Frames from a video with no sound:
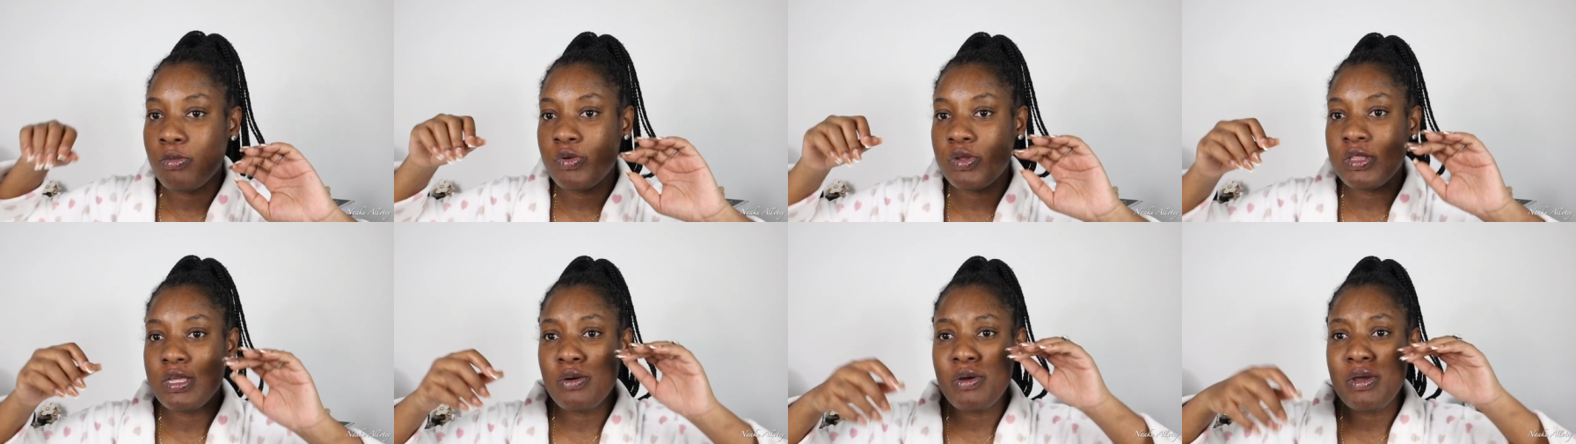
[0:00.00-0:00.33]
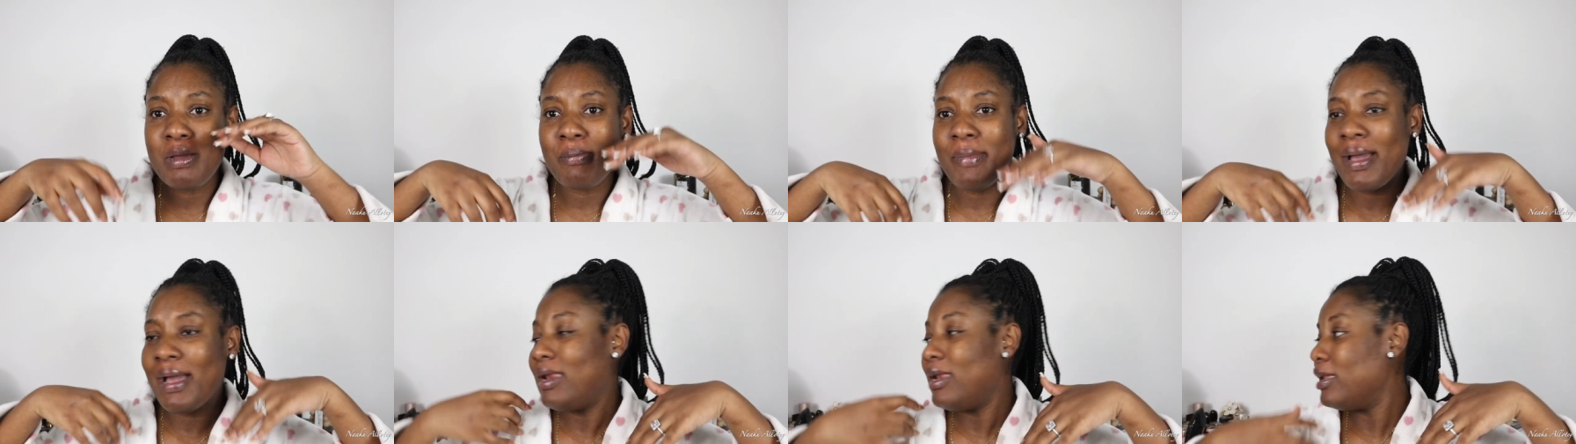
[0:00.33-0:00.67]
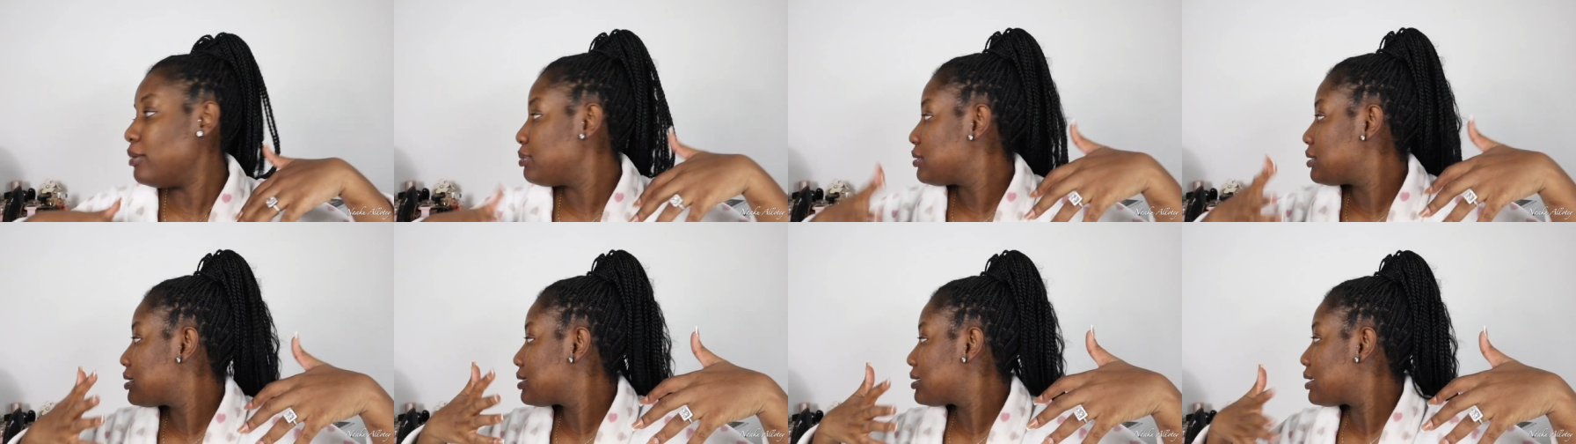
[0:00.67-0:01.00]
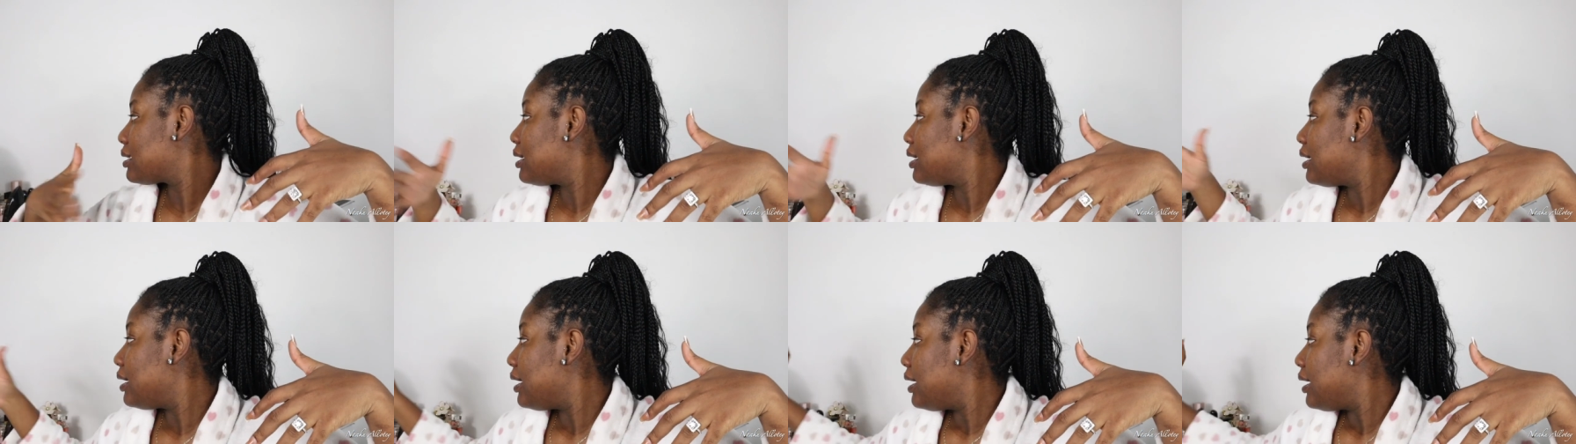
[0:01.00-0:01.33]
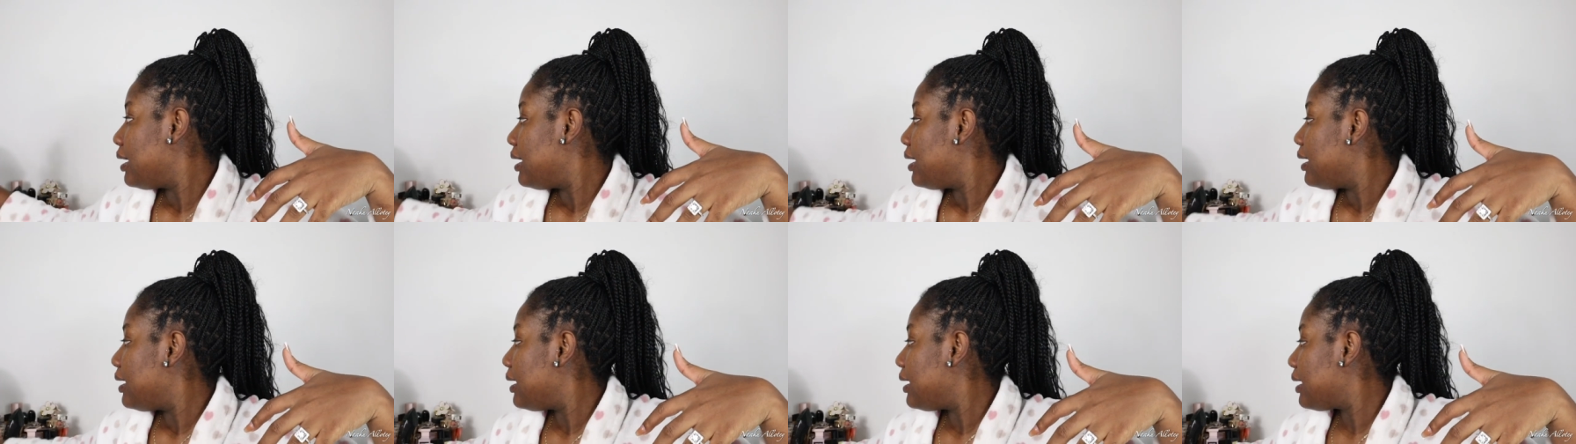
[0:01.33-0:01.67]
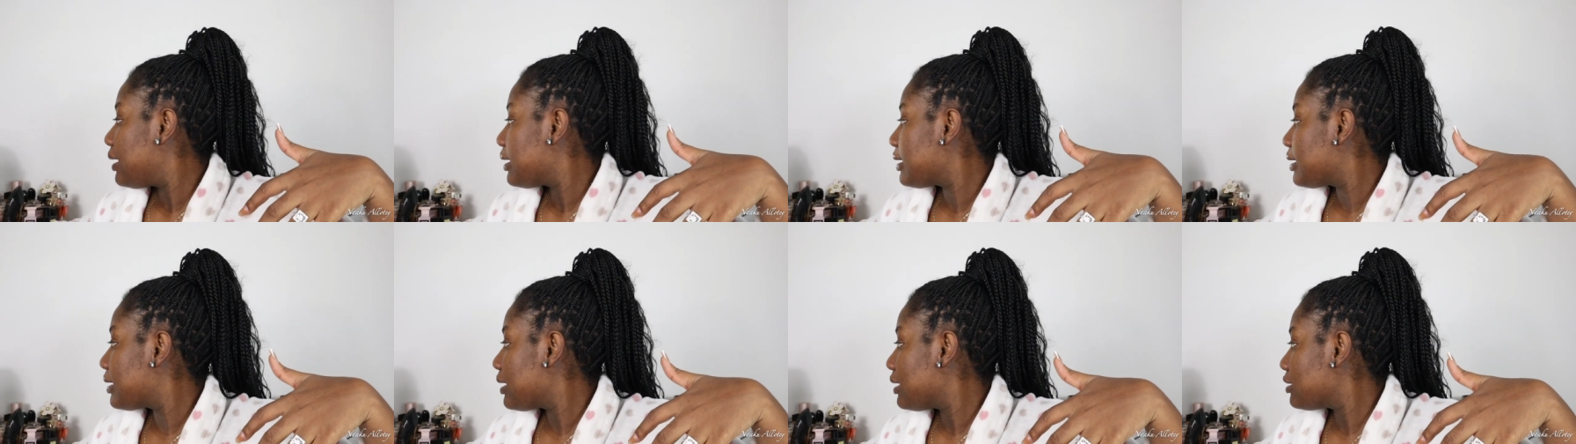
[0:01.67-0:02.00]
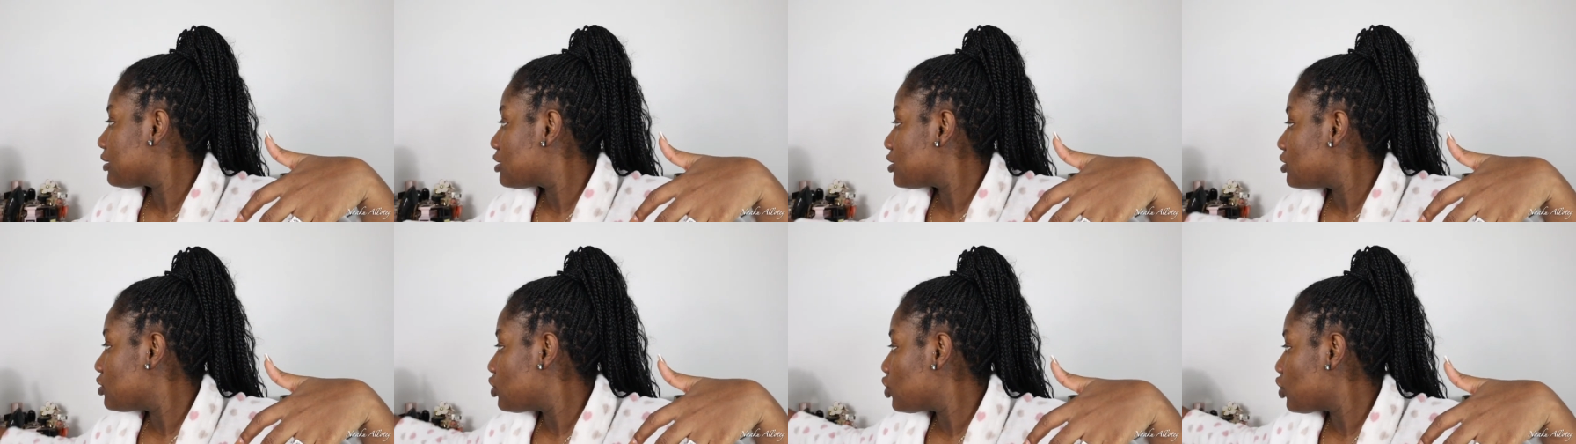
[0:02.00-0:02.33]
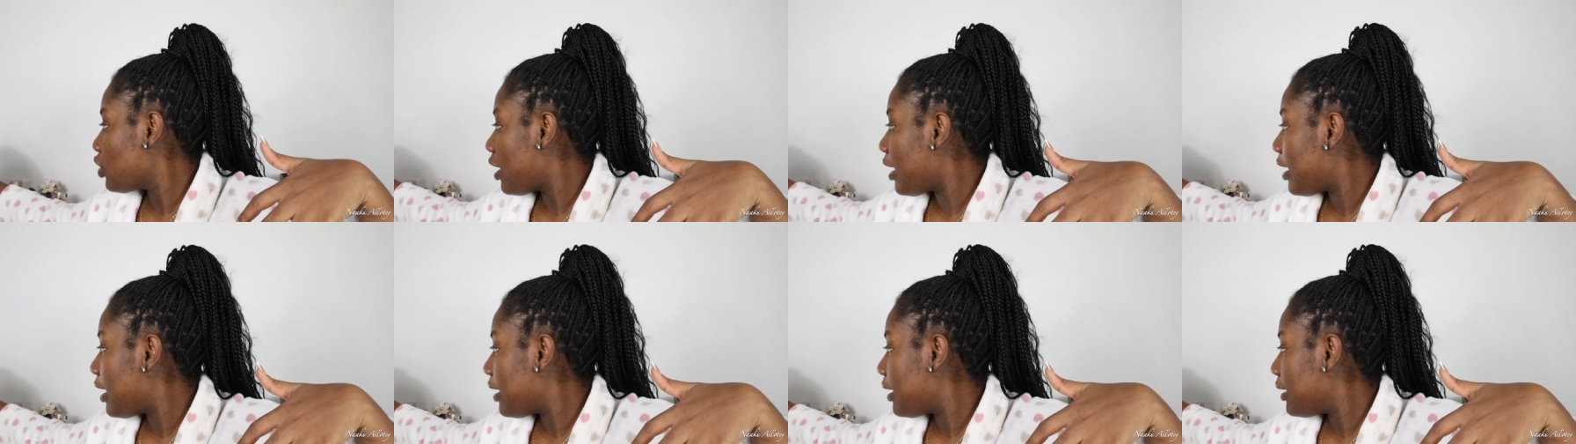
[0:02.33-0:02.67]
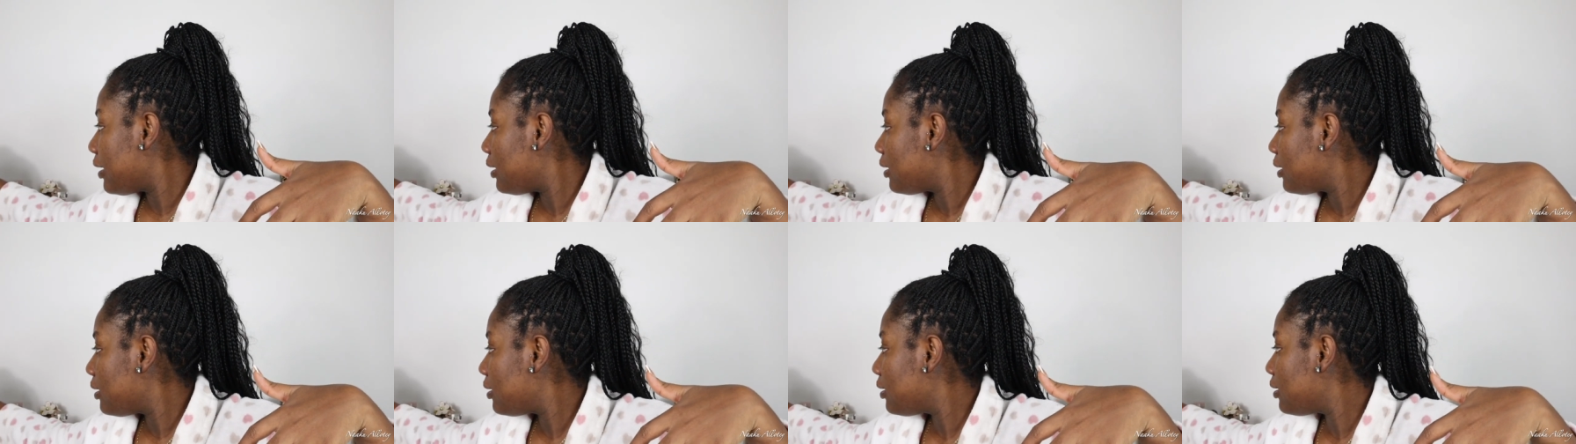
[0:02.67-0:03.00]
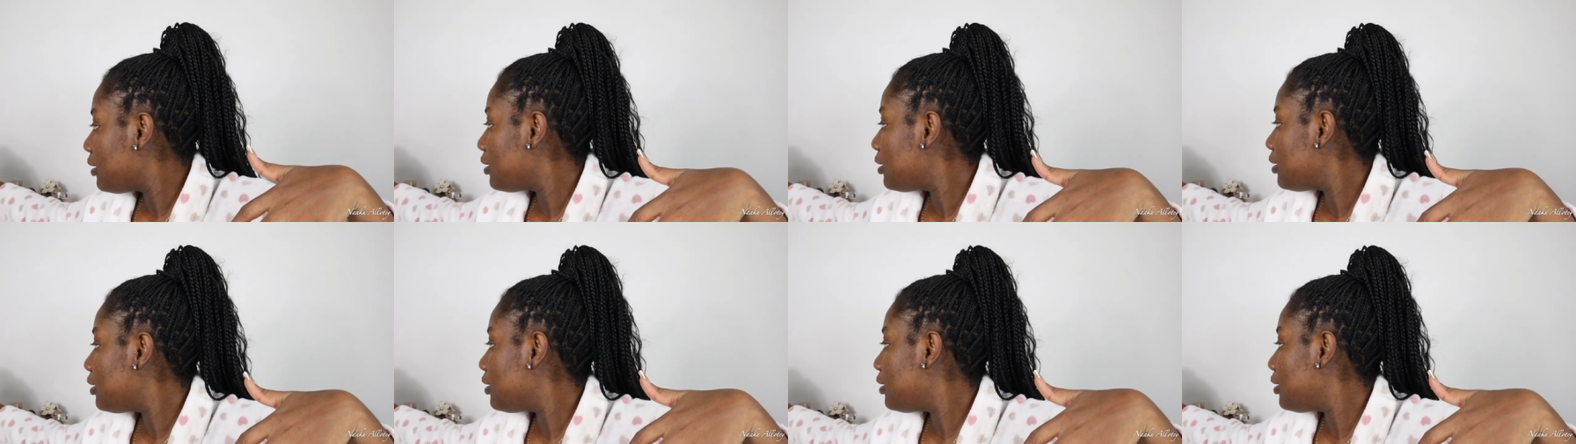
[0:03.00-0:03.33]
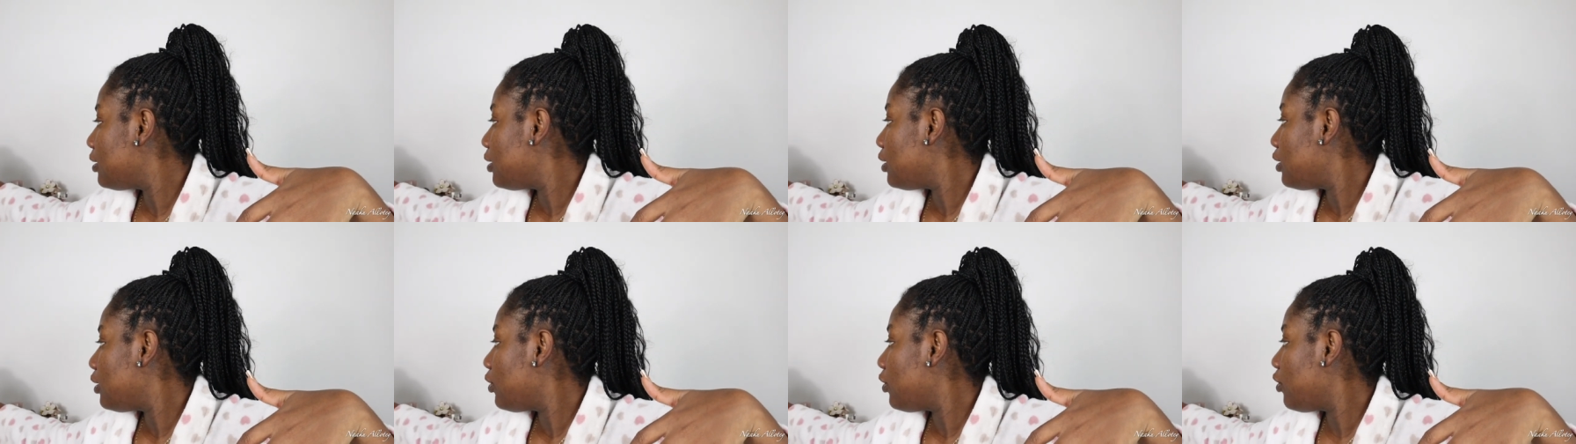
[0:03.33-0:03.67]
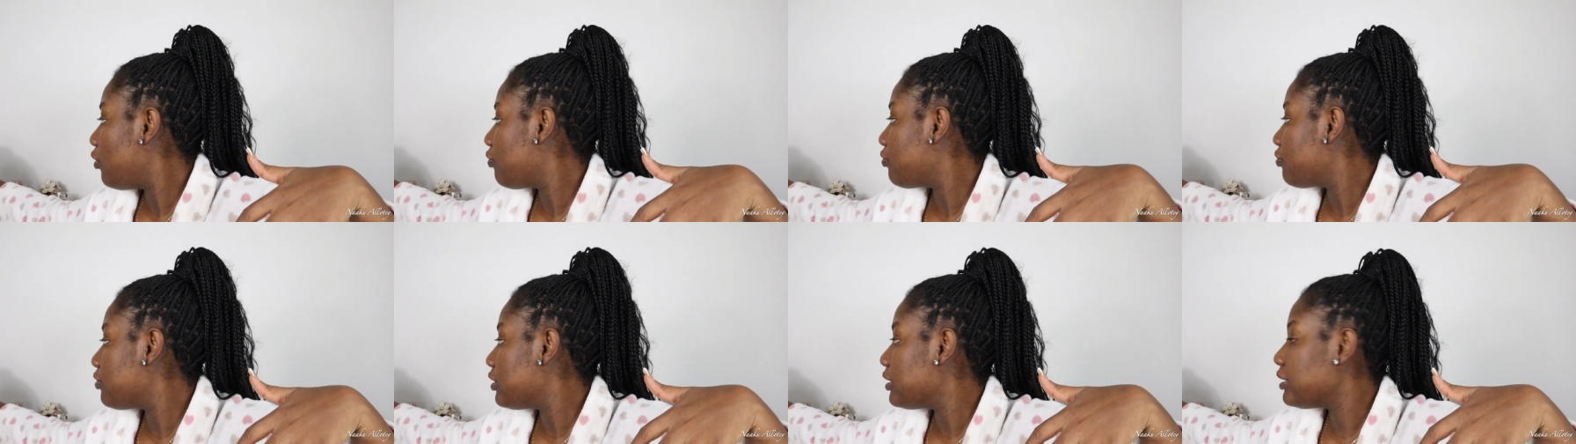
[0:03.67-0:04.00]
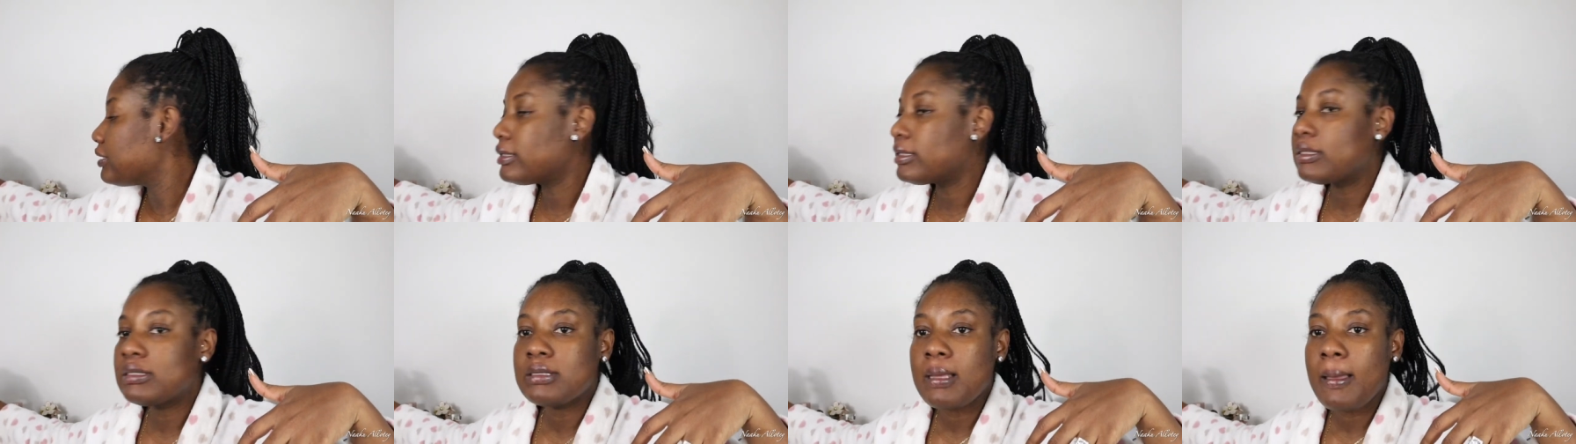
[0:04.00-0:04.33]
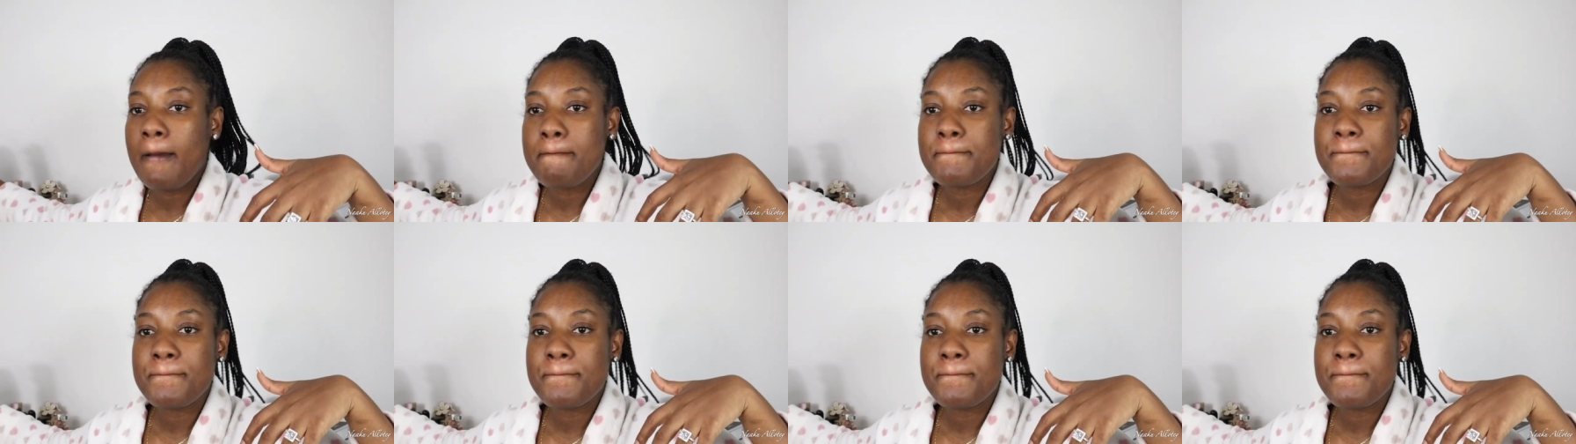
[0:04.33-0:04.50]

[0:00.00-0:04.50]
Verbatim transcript: With the way my lips get dry of late,